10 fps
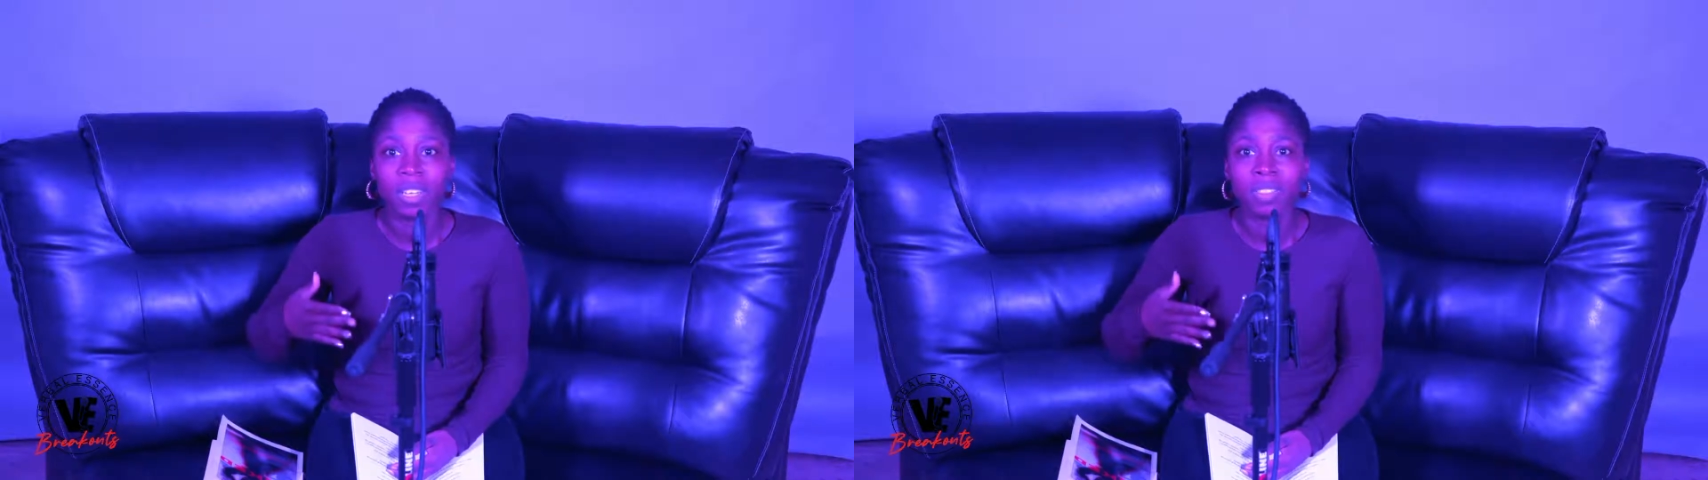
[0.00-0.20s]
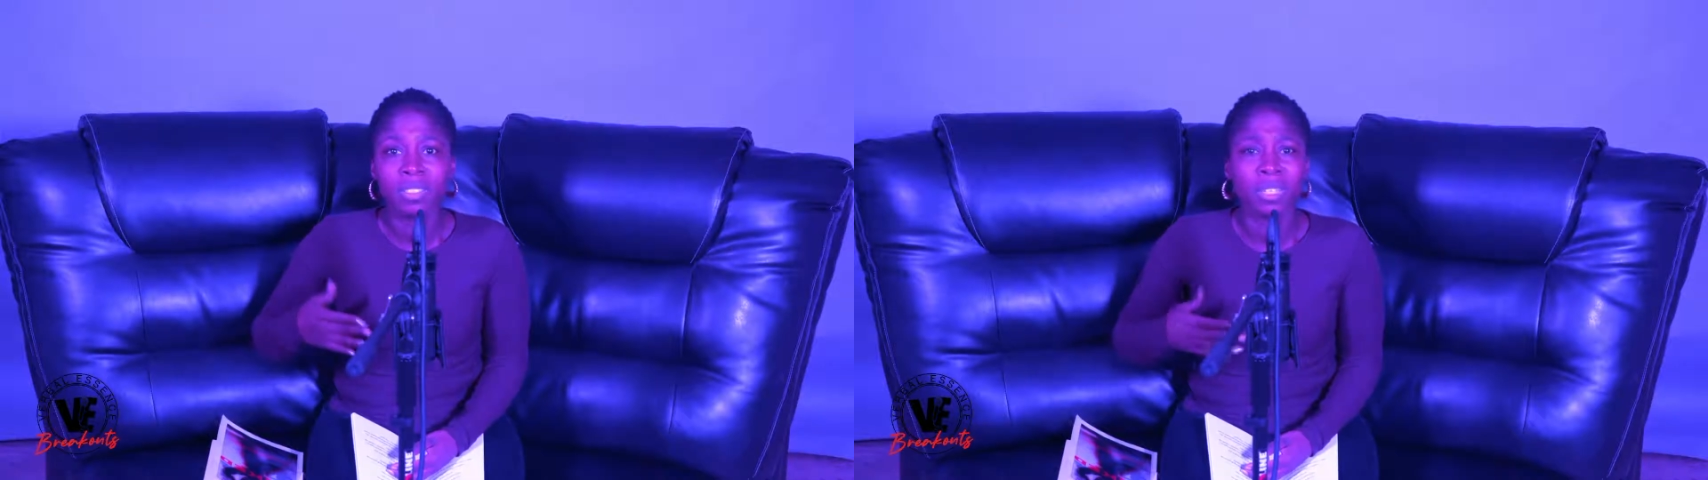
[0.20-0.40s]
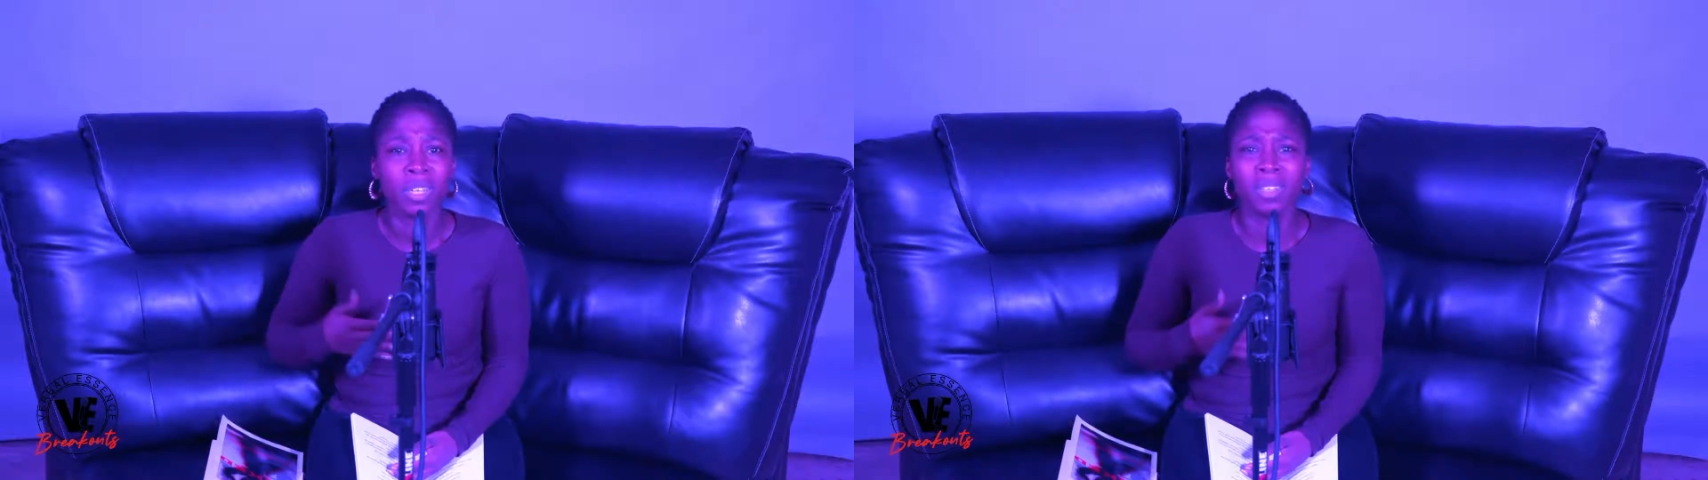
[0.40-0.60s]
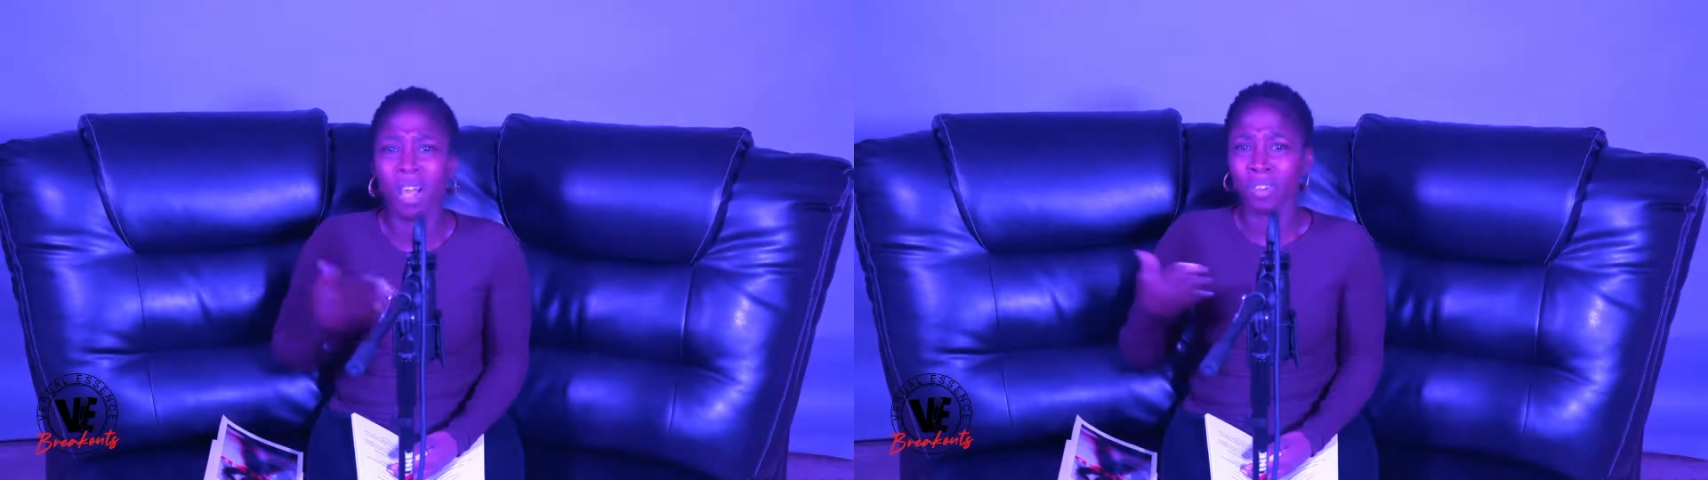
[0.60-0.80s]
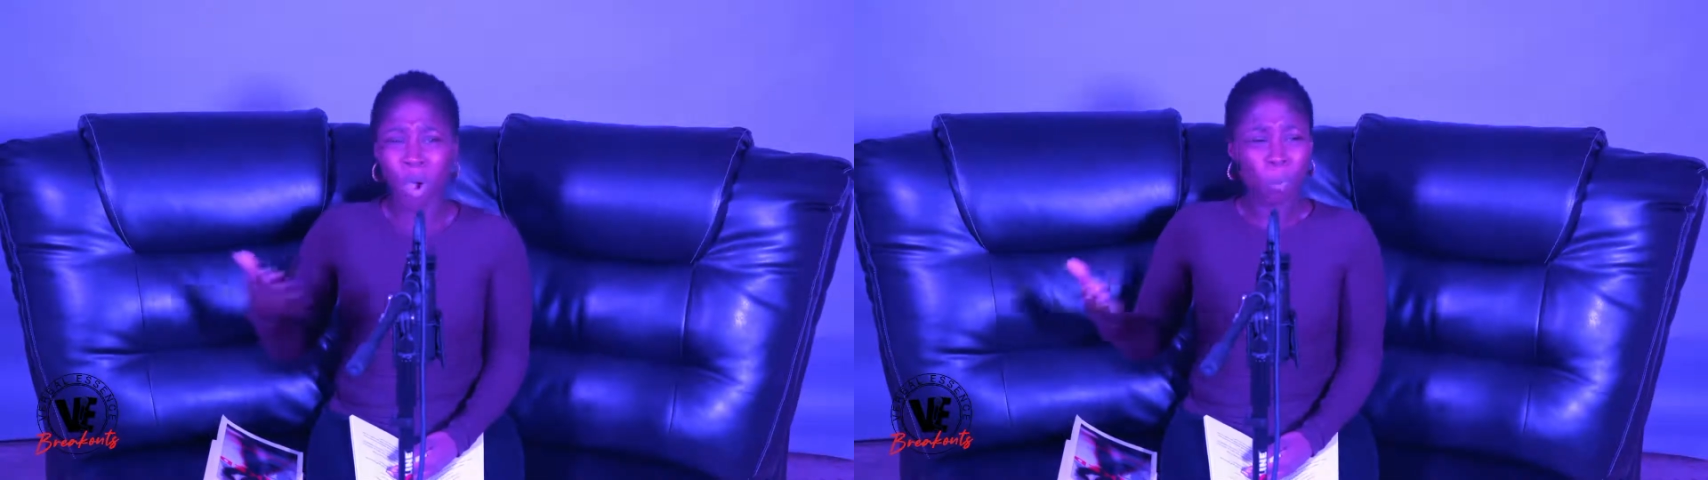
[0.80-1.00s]

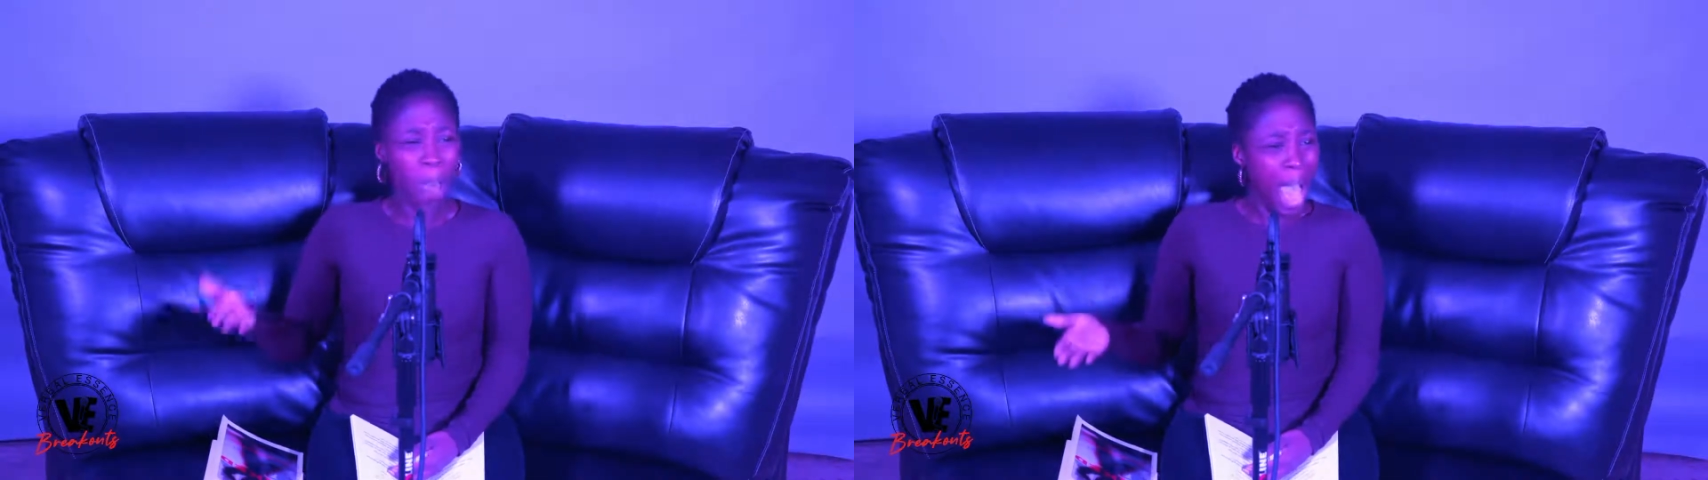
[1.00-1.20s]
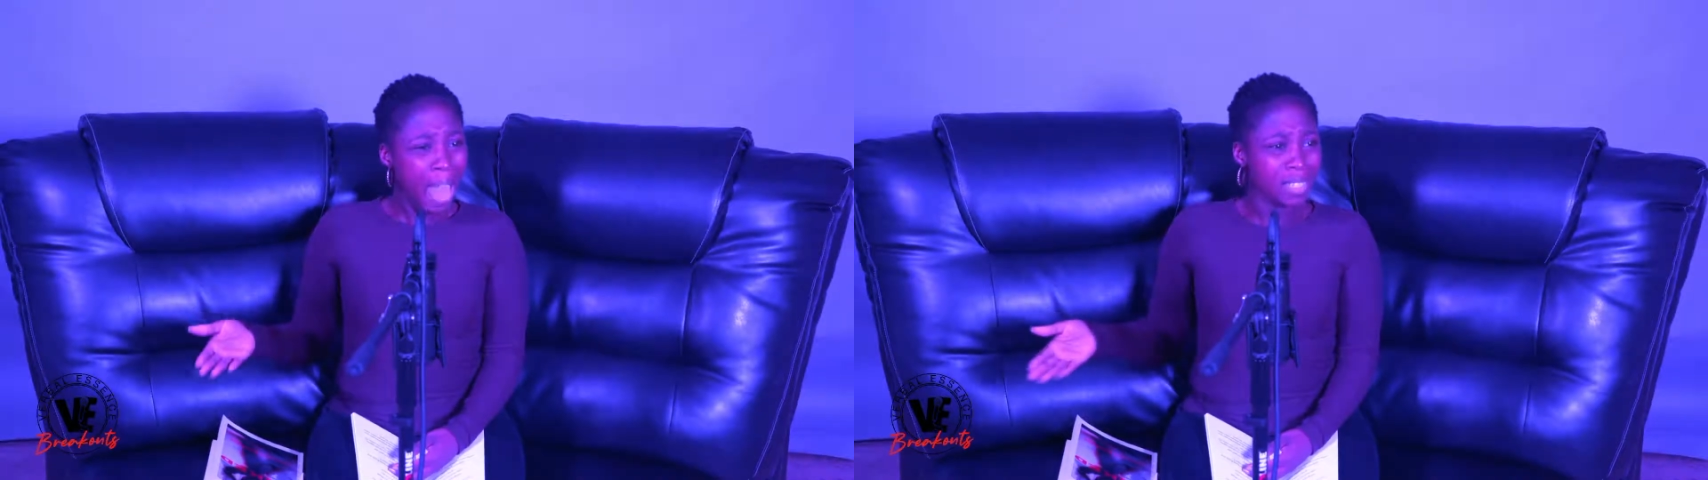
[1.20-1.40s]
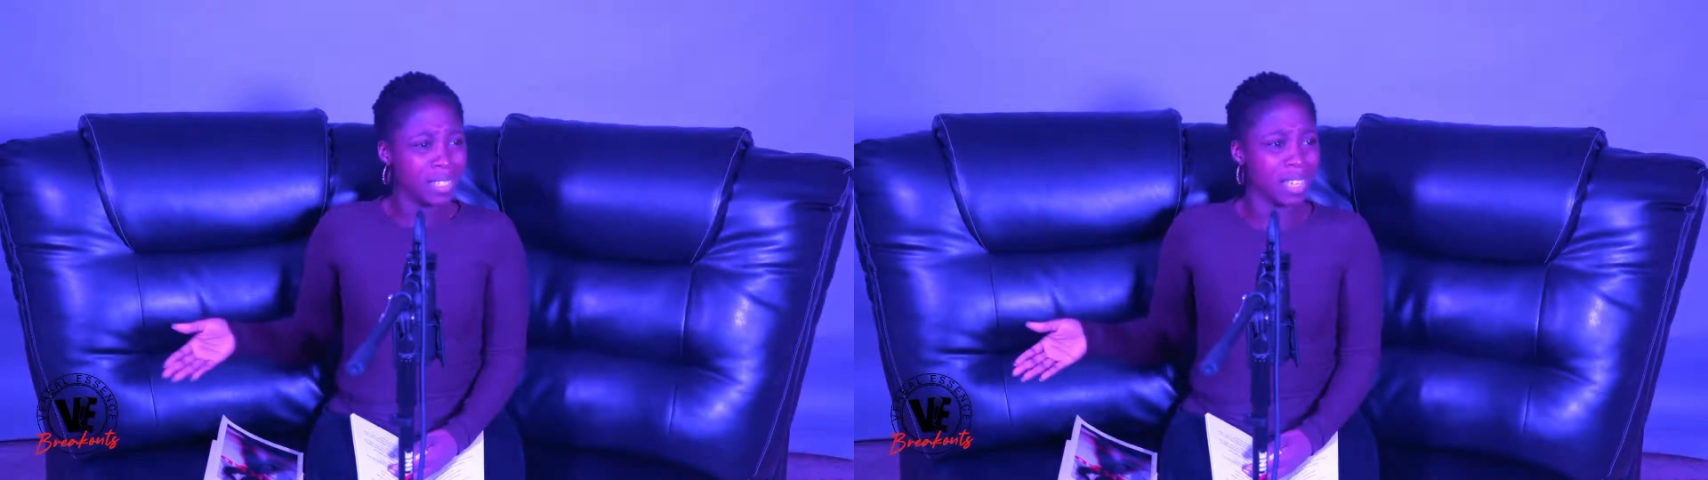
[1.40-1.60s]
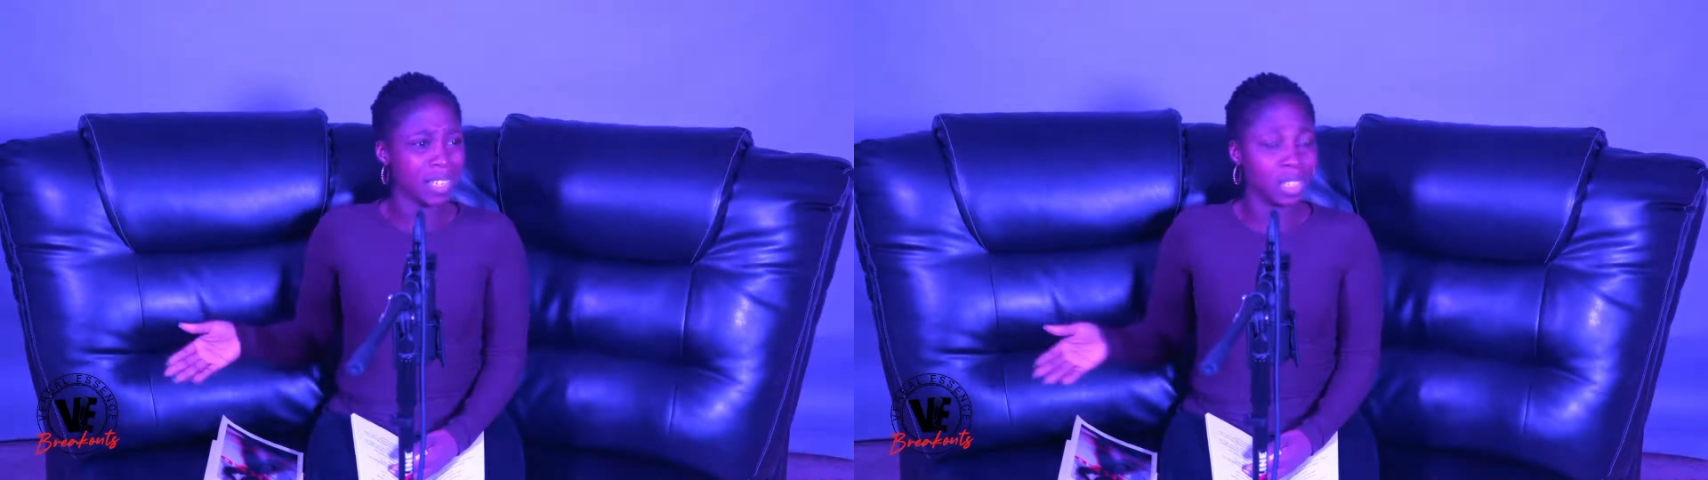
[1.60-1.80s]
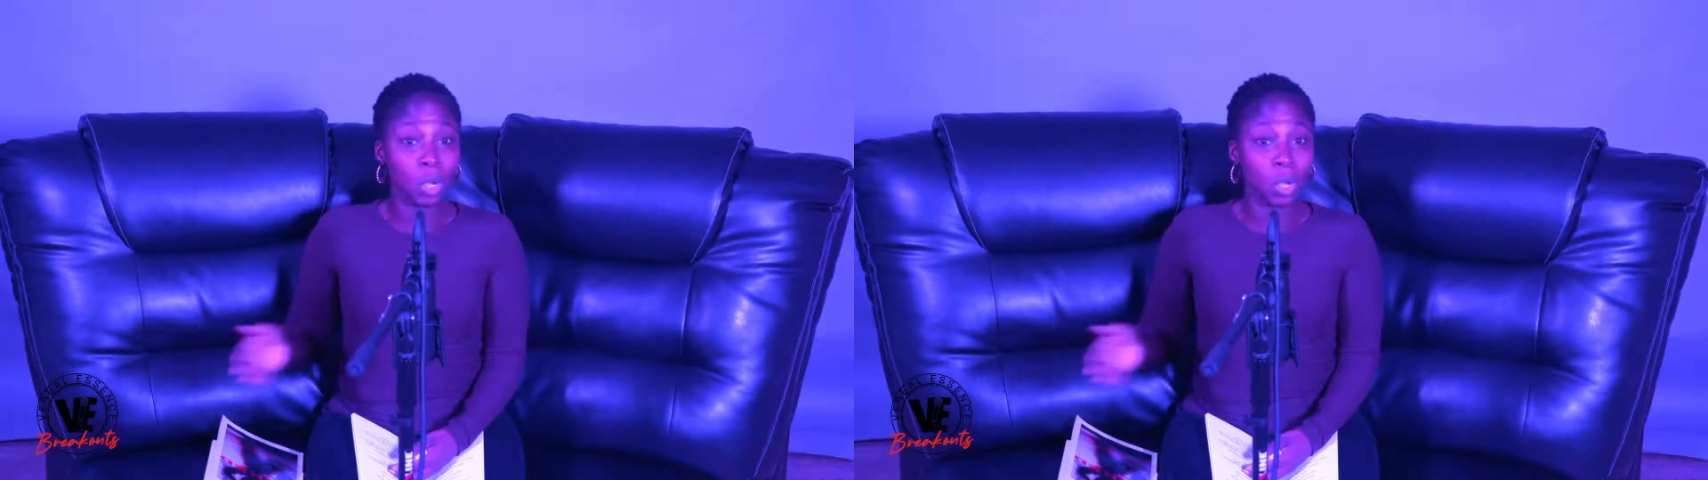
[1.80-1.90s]
know politics,